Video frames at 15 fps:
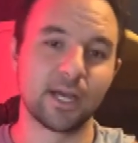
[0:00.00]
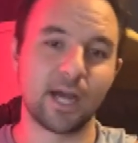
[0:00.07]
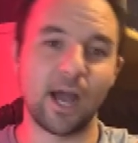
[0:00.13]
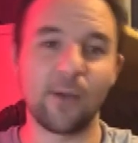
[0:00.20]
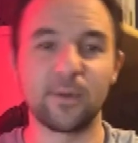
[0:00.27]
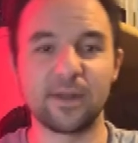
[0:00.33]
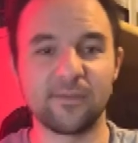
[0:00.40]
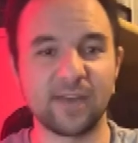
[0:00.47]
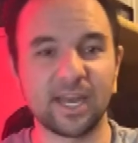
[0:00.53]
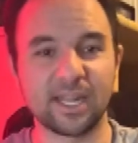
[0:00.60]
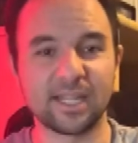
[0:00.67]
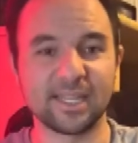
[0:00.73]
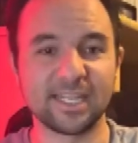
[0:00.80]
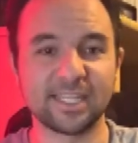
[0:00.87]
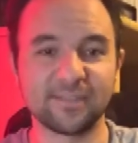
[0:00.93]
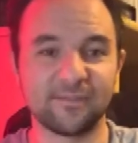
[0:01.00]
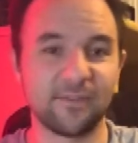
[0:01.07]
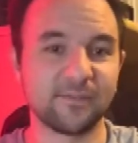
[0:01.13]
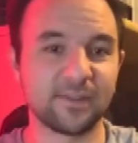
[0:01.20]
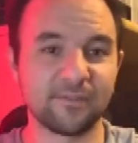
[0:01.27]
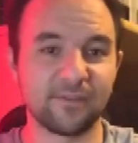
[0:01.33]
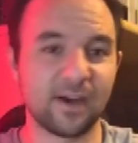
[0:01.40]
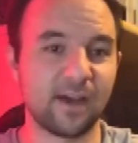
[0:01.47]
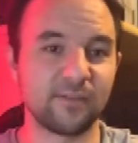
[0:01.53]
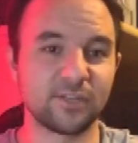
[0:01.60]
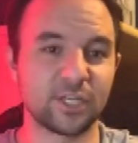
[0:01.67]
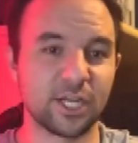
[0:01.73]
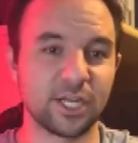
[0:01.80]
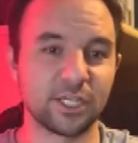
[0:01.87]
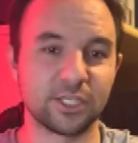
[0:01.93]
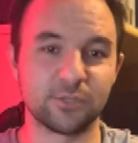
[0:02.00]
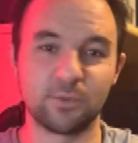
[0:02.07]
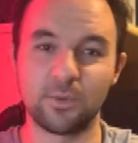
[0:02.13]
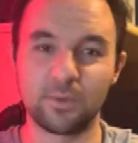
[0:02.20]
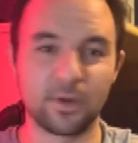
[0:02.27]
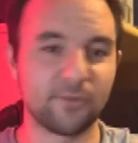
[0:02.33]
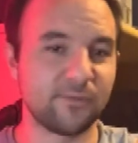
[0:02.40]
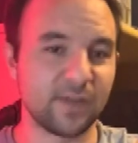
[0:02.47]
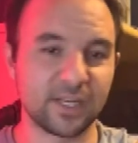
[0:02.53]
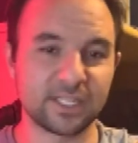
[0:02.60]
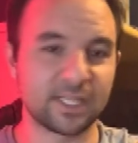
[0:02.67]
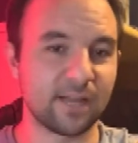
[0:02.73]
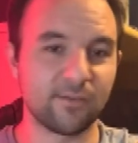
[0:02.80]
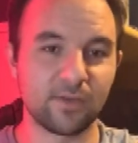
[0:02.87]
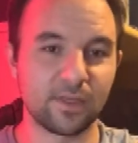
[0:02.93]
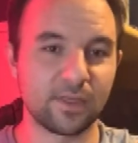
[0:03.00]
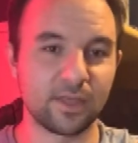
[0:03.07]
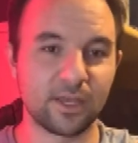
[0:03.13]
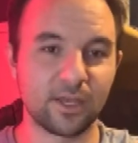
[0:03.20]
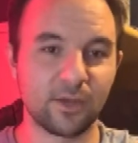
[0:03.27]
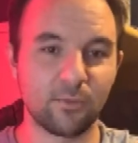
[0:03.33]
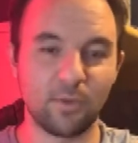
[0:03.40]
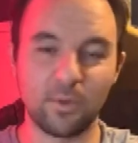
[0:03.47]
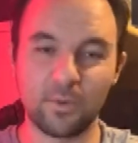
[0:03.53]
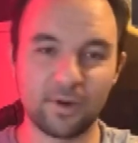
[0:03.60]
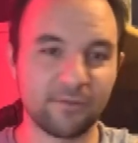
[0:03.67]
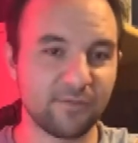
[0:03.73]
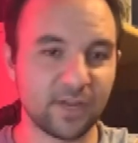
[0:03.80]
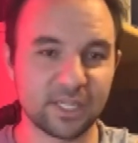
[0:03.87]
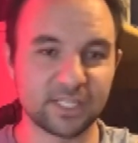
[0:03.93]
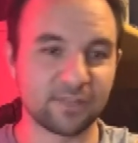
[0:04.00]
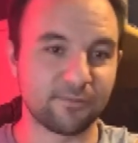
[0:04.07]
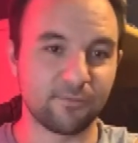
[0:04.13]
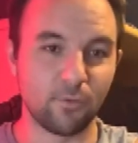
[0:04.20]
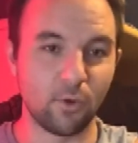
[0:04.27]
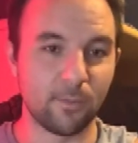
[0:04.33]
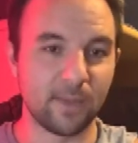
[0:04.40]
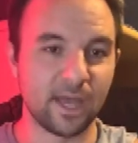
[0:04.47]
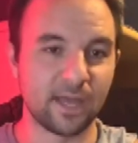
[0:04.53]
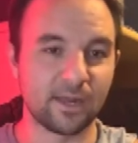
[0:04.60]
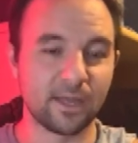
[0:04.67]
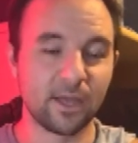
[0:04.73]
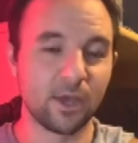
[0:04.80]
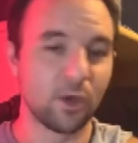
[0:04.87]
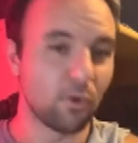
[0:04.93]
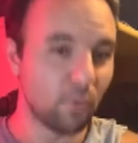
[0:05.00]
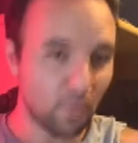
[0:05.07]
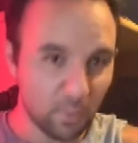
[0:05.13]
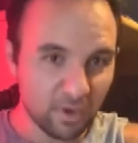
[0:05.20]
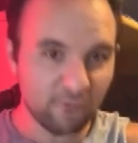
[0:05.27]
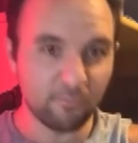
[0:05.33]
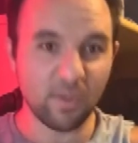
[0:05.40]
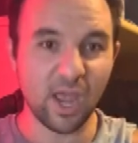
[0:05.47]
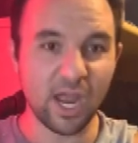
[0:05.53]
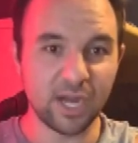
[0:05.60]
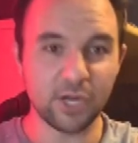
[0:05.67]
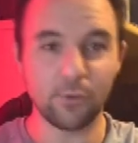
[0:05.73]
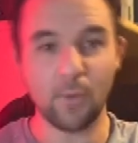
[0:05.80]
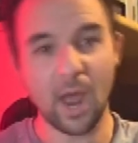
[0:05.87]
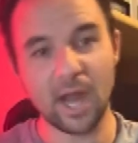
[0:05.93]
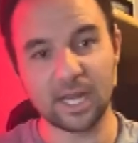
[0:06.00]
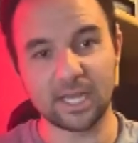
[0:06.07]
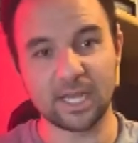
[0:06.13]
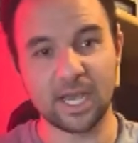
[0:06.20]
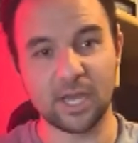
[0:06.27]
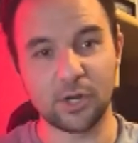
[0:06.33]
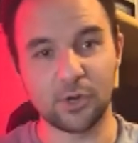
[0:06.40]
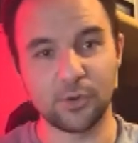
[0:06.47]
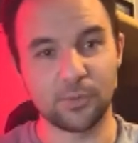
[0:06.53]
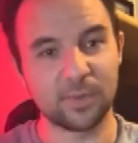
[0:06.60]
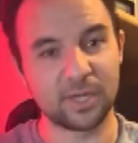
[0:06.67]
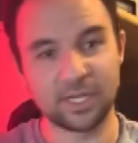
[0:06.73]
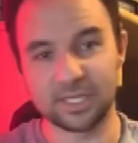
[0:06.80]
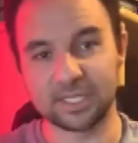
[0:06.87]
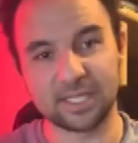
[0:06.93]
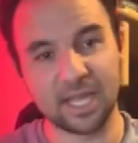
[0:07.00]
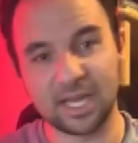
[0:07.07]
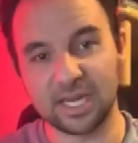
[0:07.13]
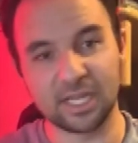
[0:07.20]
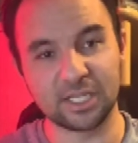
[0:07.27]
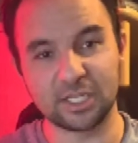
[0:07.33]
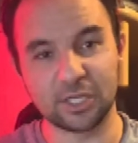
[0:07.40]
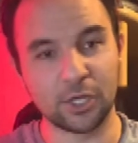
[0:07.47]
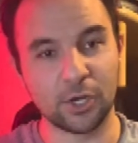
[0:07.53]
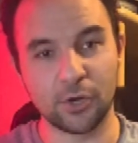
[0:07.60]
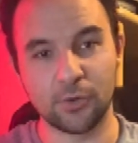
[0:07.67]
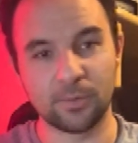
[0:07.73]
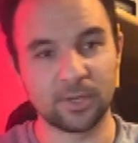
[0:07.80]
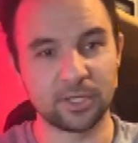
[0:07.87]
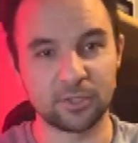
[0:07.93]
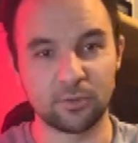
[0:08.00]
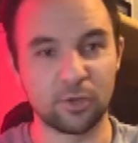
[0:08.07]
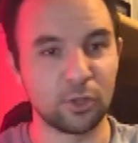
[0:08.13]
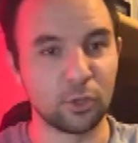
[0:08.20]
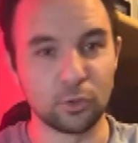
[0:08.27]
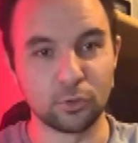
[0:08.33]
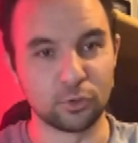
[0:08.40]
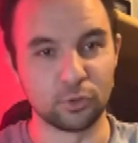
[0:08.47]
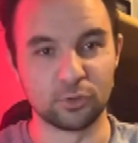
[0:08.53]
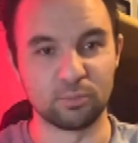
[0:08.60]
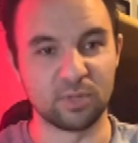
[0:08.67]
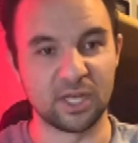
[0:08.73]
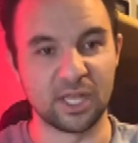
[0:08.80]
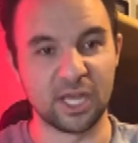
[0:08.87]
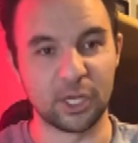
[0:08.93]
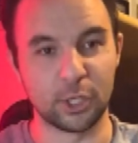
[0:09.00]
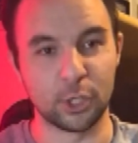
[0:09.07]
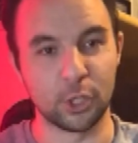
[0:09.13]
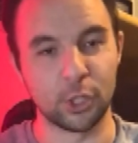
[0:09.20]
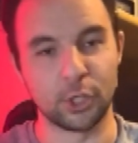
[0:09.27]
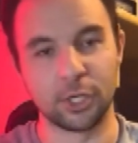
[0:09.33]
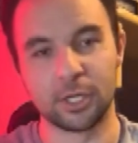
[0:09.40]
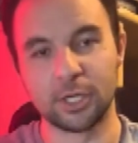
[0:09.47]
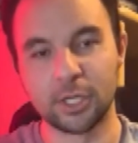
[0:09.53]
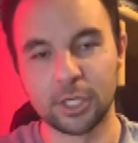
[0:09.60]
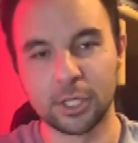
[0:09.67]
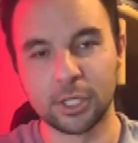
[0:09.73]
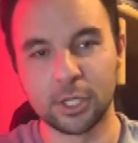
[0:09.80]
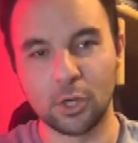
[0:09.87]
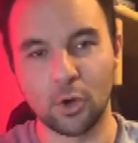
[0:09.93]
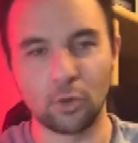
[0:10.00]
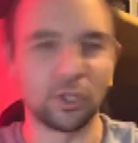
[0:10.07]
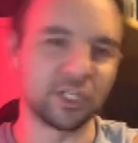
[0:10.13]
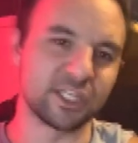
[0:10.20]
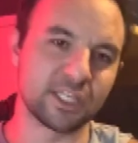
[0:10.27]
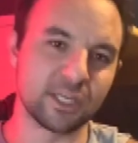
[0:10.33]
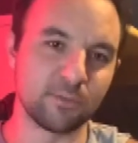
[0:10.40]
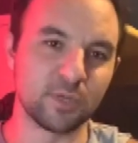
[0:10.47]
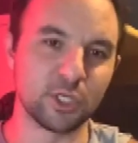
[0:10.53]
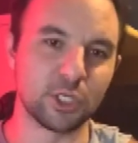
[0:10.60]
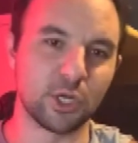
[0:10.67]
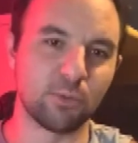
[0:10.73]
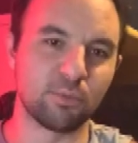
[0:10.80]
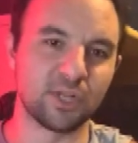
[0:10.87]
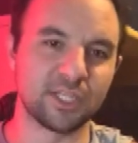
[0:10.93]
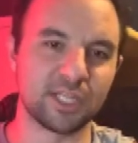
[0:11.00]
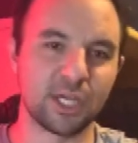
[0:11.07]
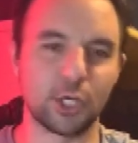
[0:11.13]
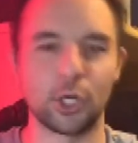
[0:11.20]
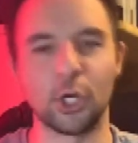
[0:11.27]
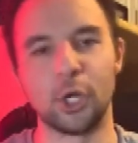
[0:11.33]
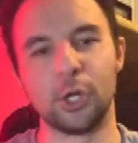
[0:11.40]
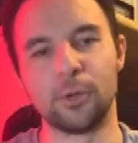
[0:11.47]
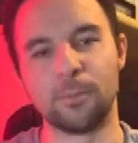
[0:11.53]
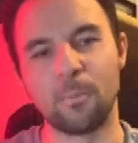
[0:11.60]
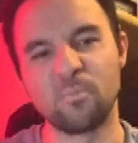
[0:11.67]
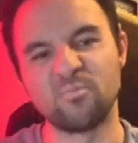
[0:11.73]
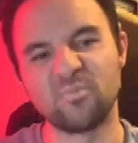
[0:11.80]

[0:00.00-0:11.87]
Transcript: I would have had at least 55 changes. We would have fixed everything. We would have fixed the format. We would have banned Eradicator because that needs to go because only losers play that card. Only Sleepy Joe plays that card.